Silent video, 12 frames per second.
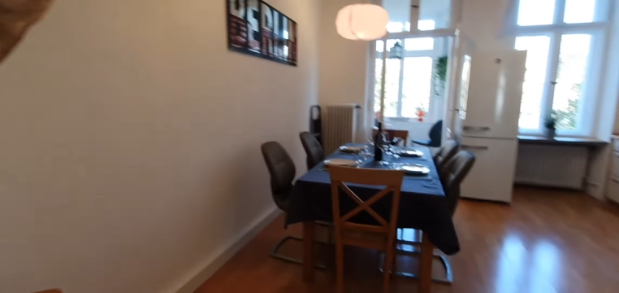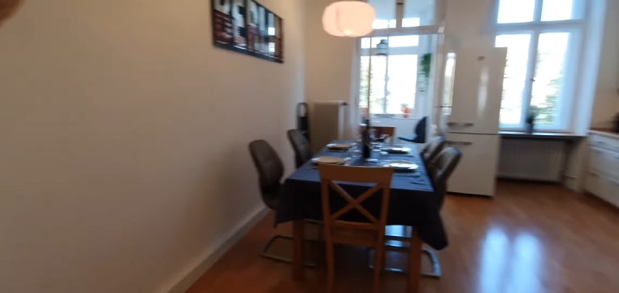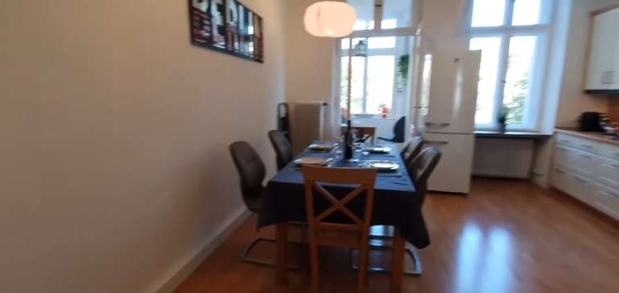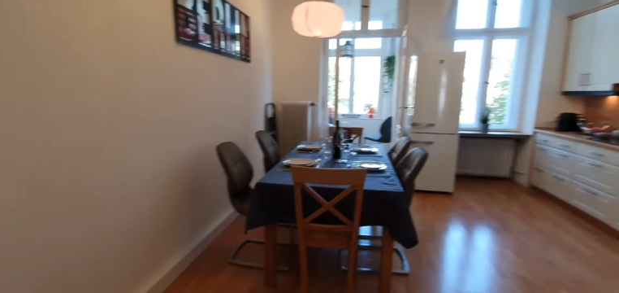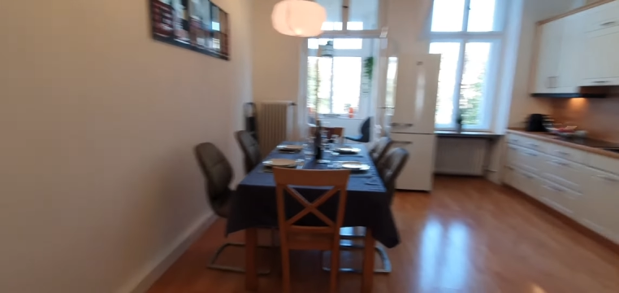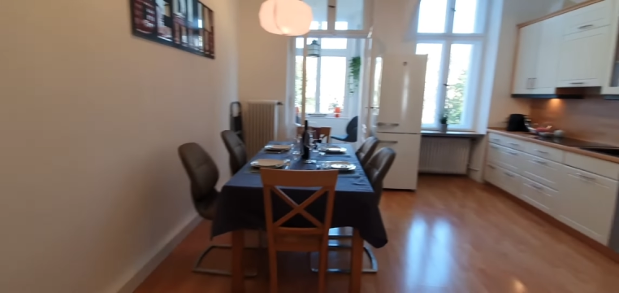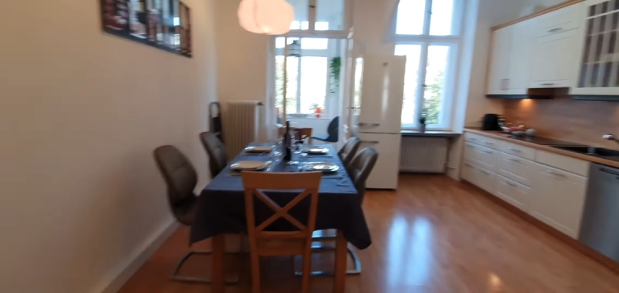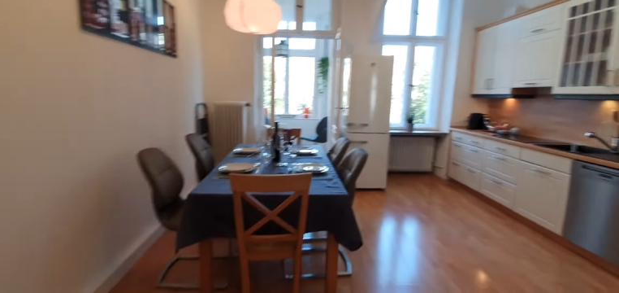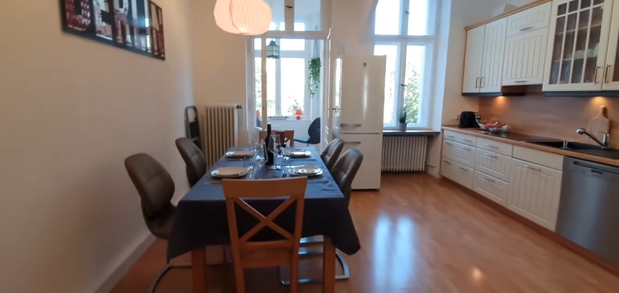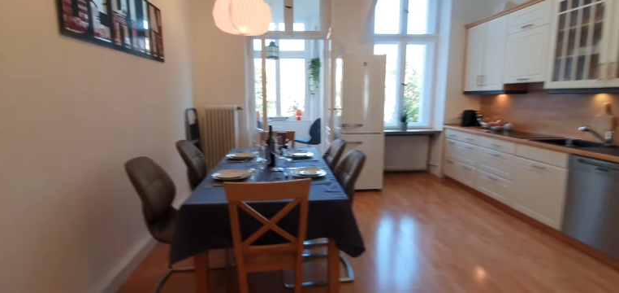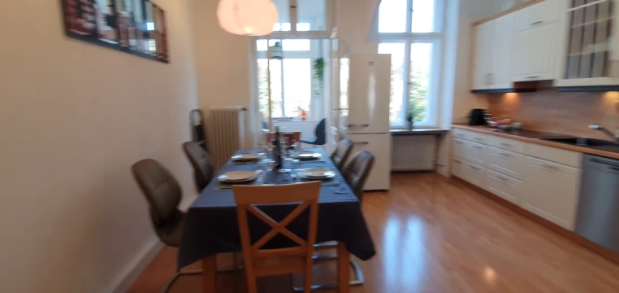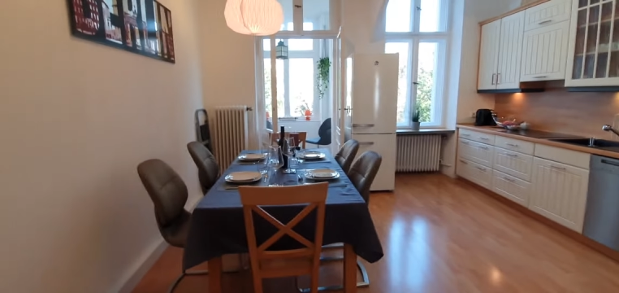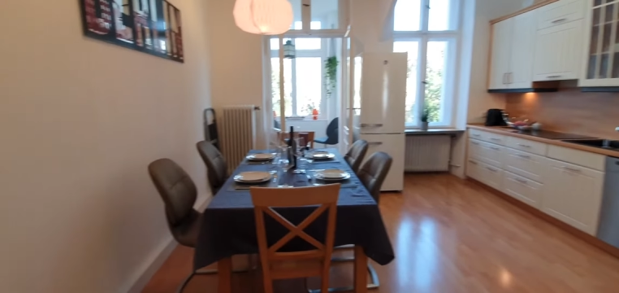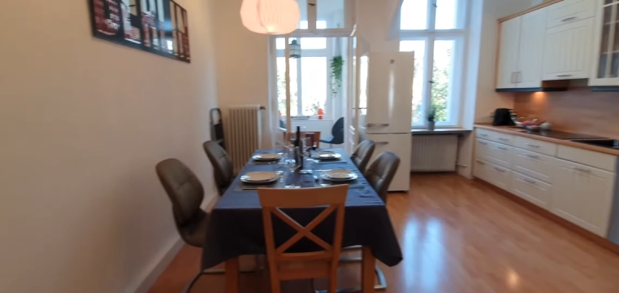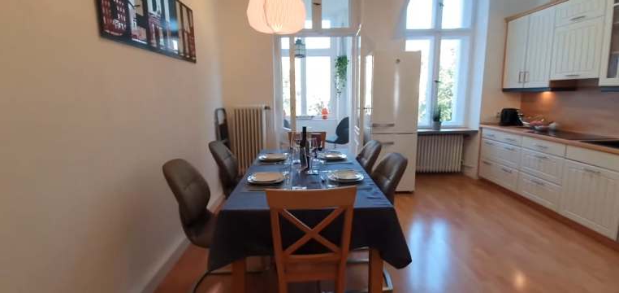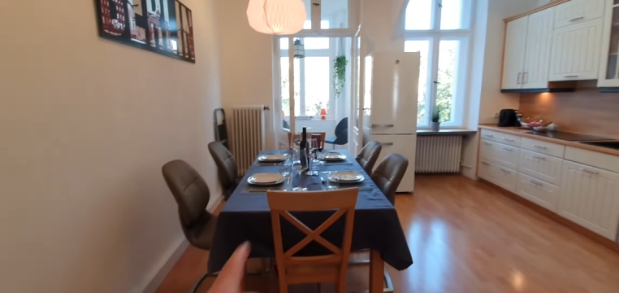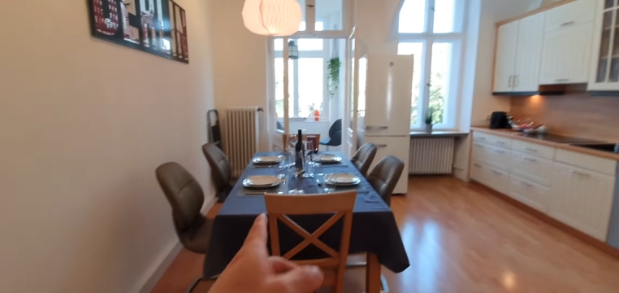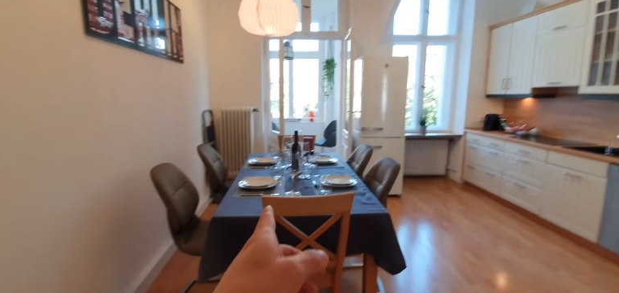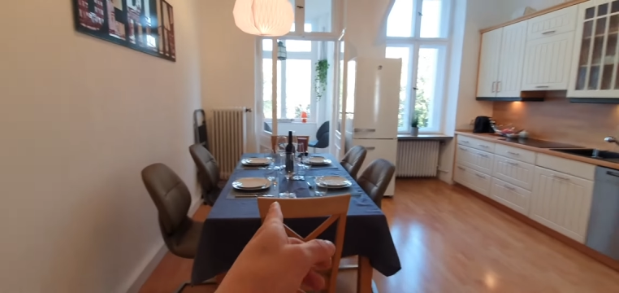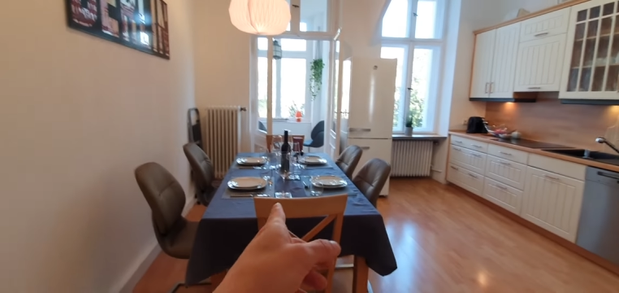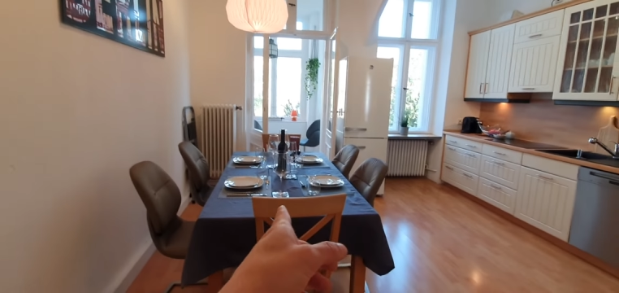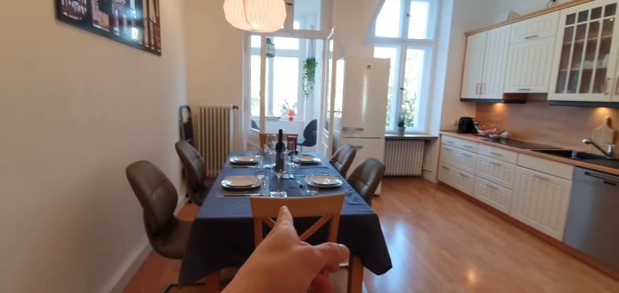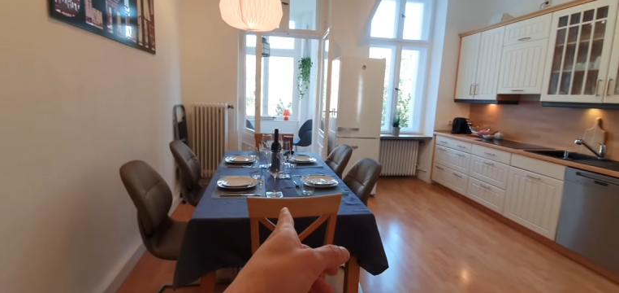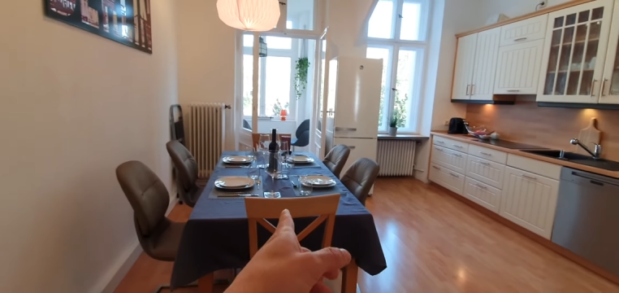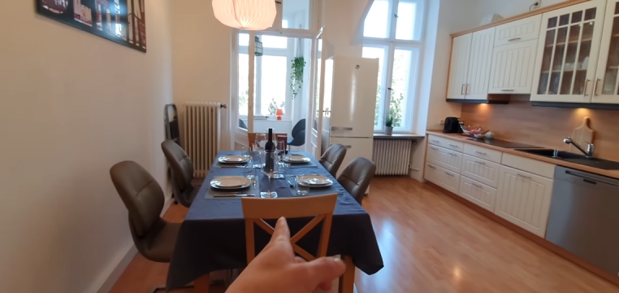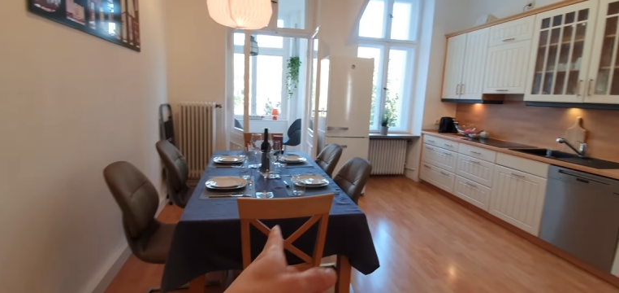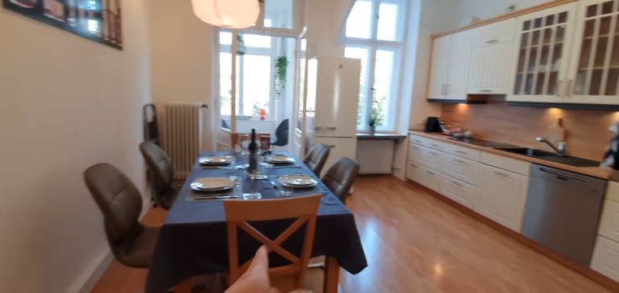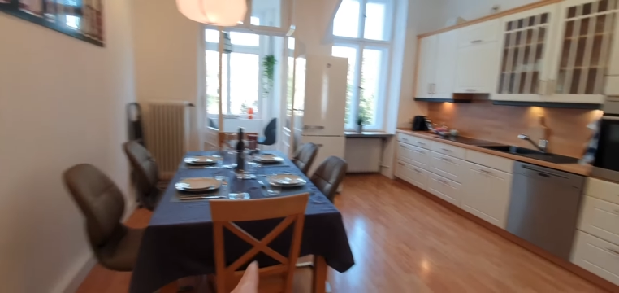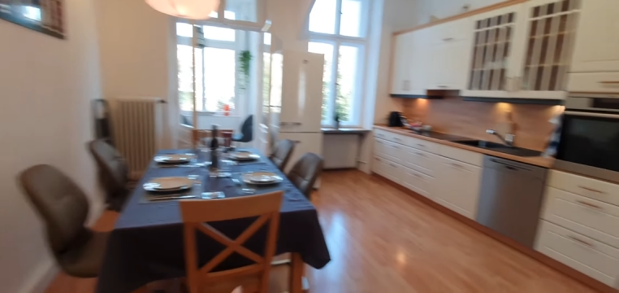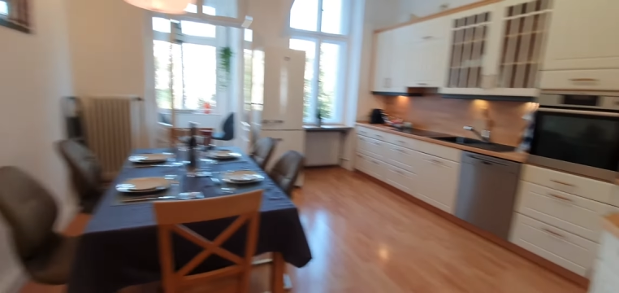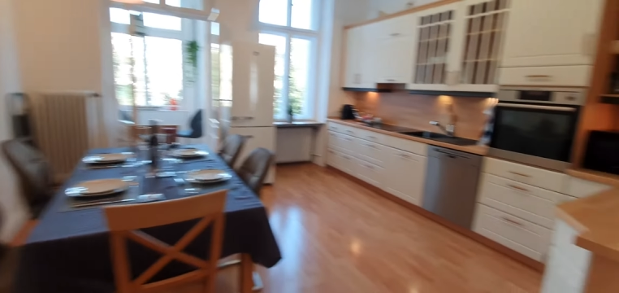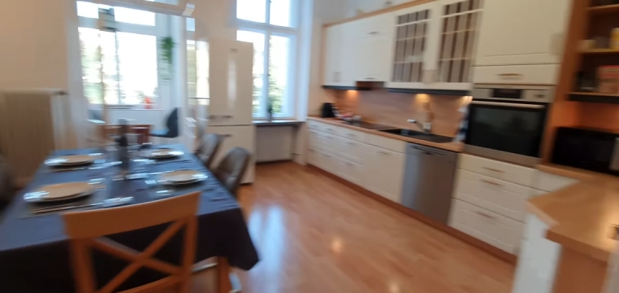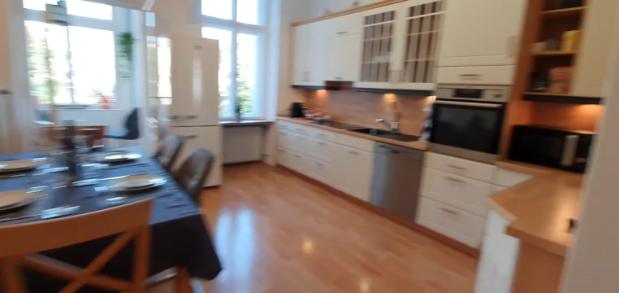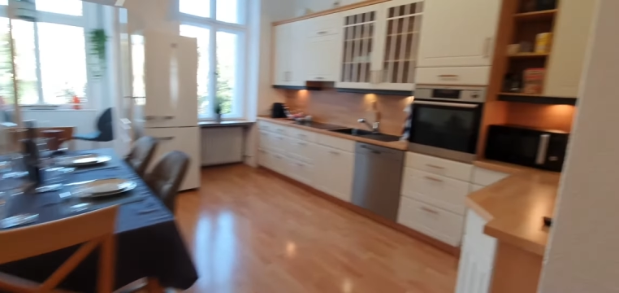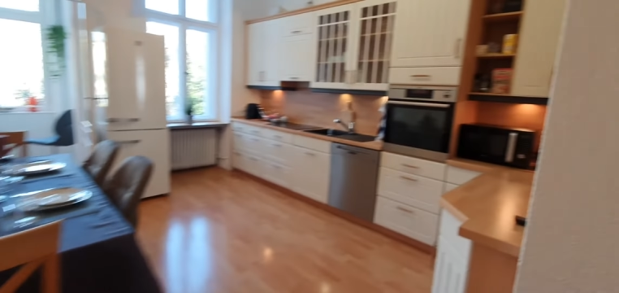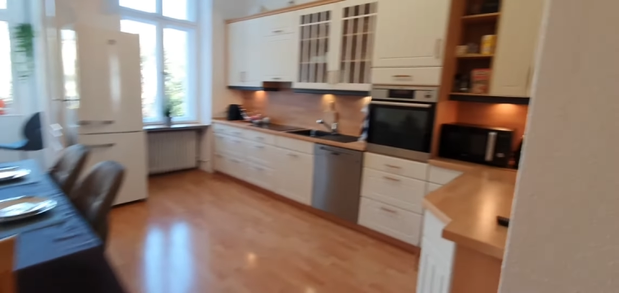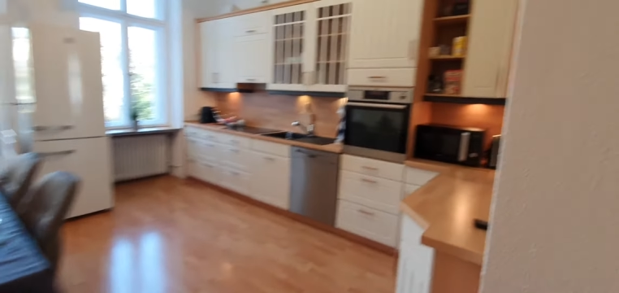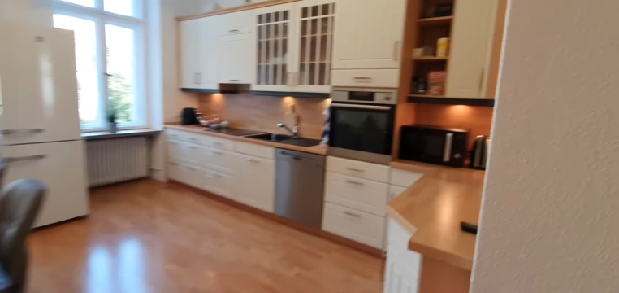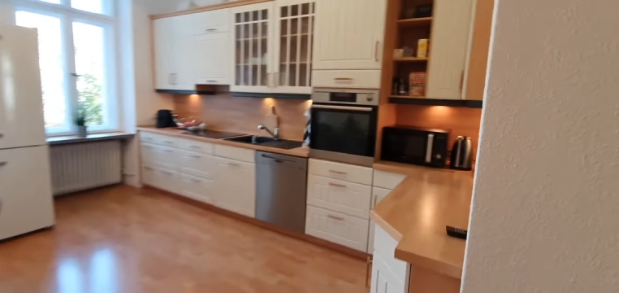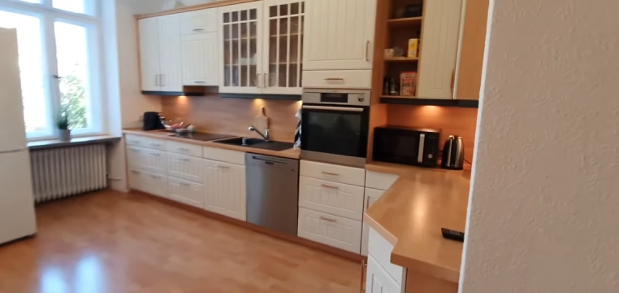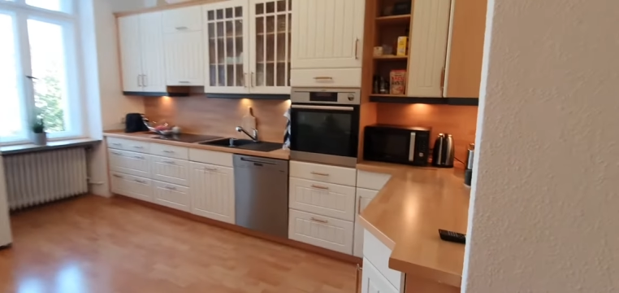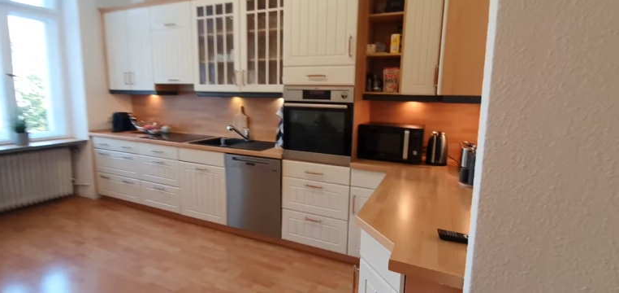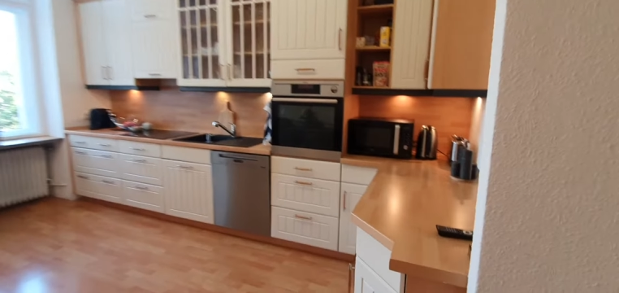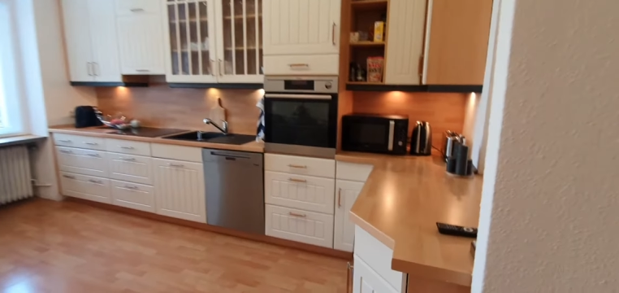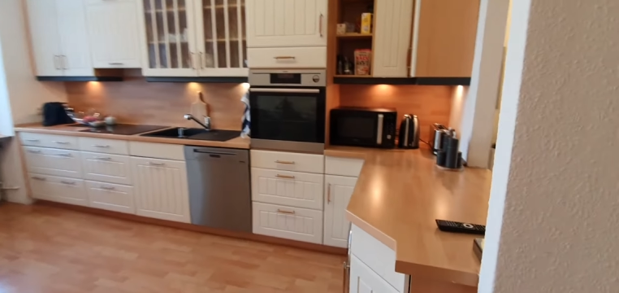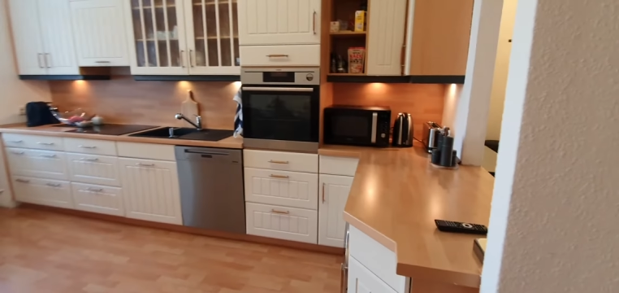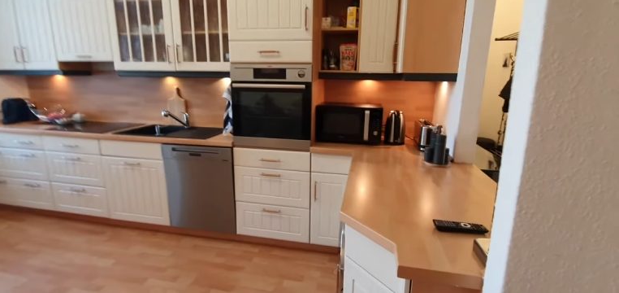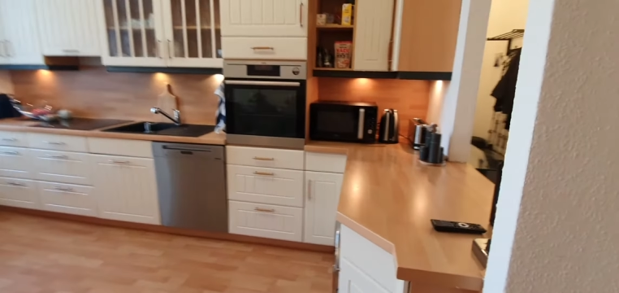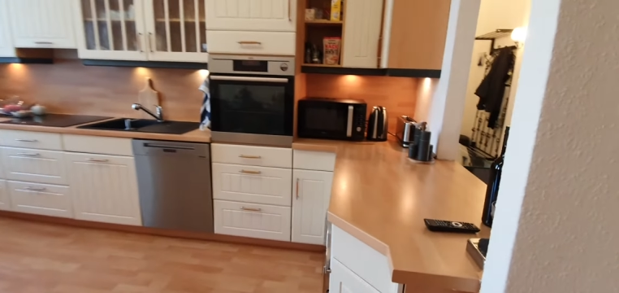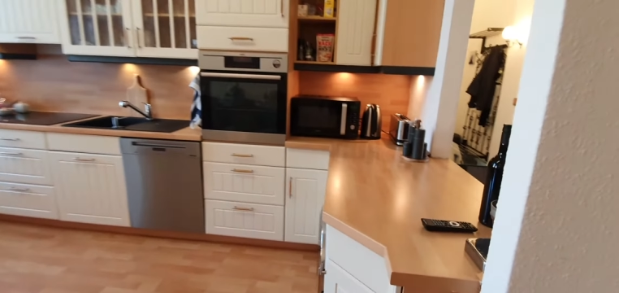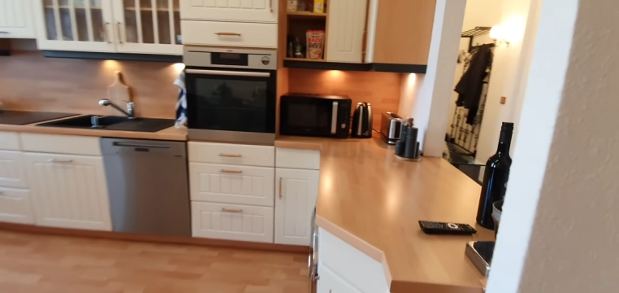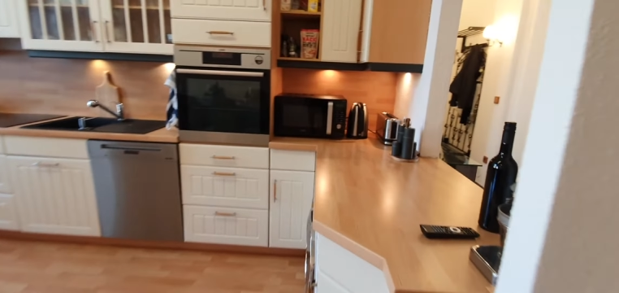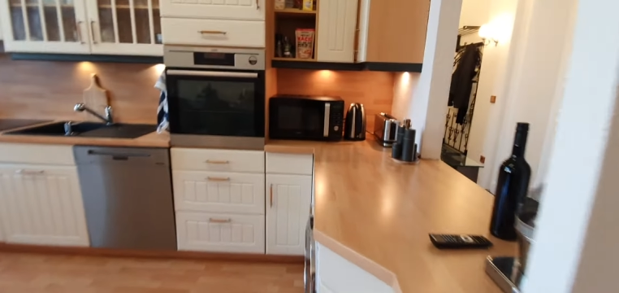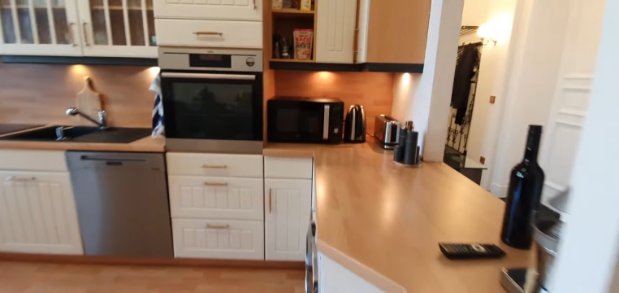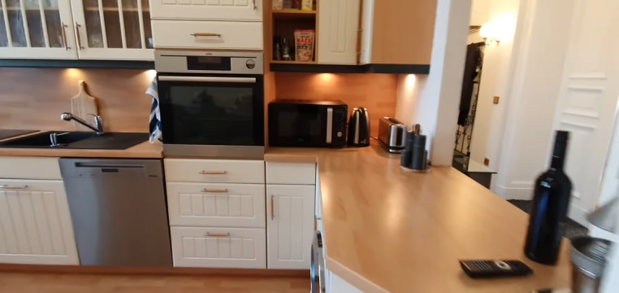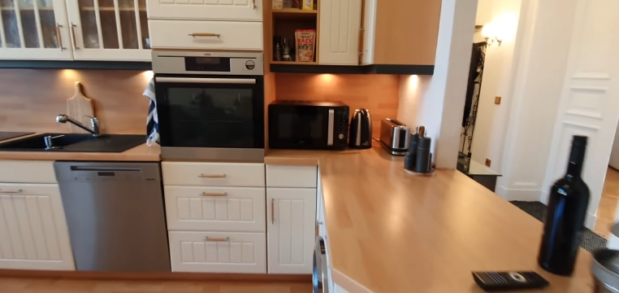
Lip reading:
Nobody's mouth can be seen.